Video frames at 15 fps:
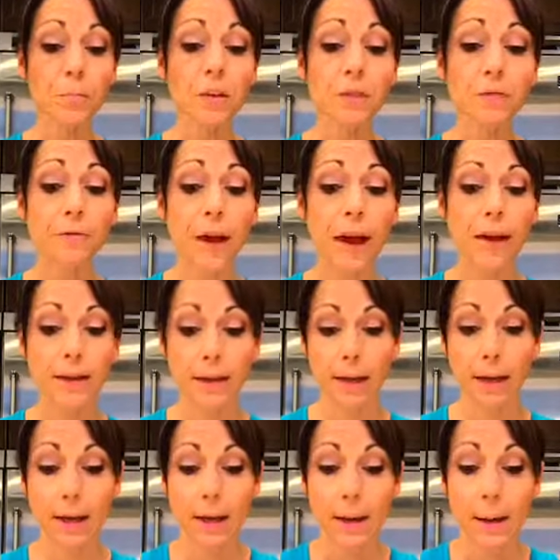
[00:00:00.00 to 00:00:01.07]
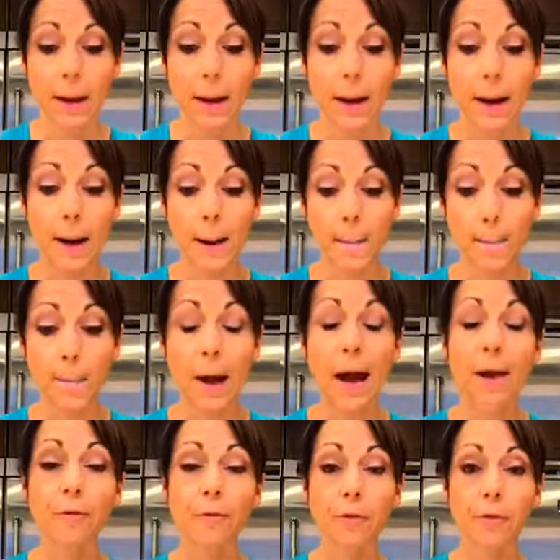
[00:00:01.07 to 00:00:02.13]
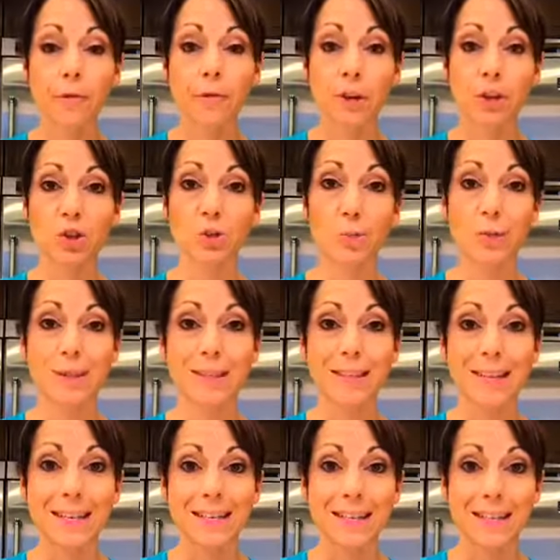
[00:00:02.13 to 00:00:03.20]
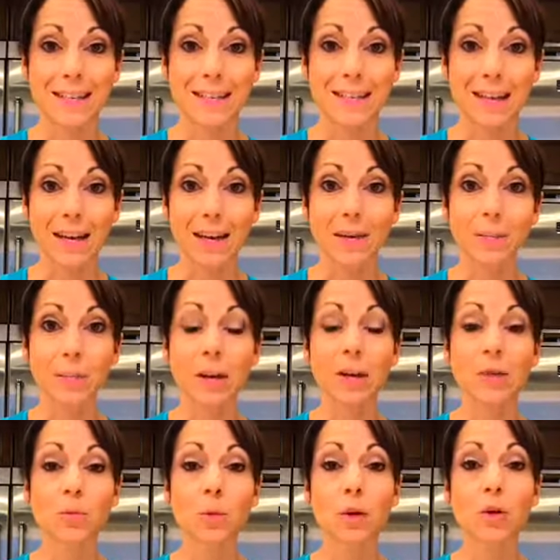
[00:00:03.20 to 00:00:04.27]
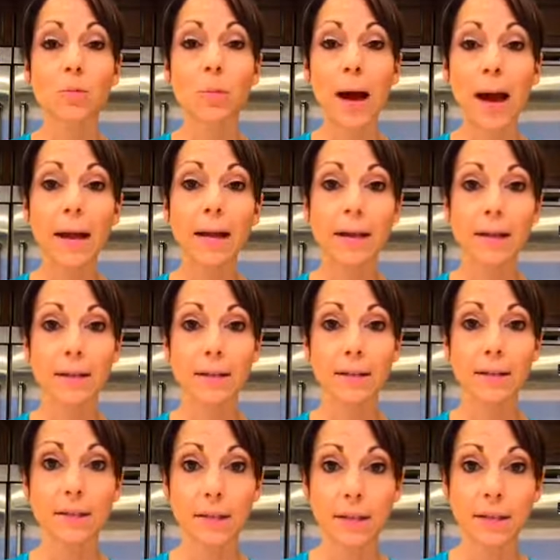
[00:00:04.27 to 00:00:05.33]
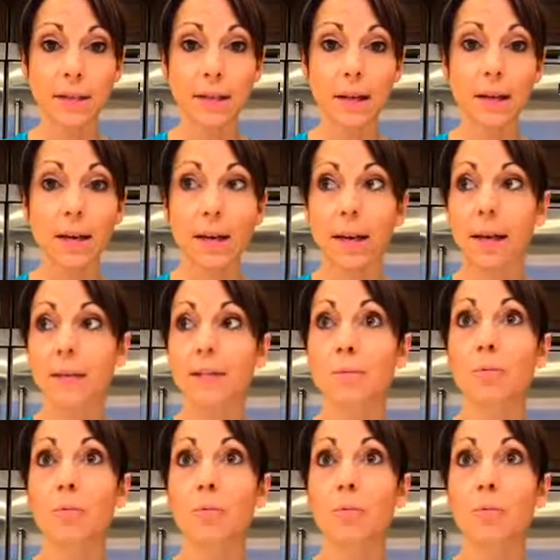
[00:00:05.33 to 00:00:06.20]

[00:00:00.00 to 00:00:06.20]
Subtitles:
Finally, buy fruit and vegetable that's in season, because when you buy it in season, it's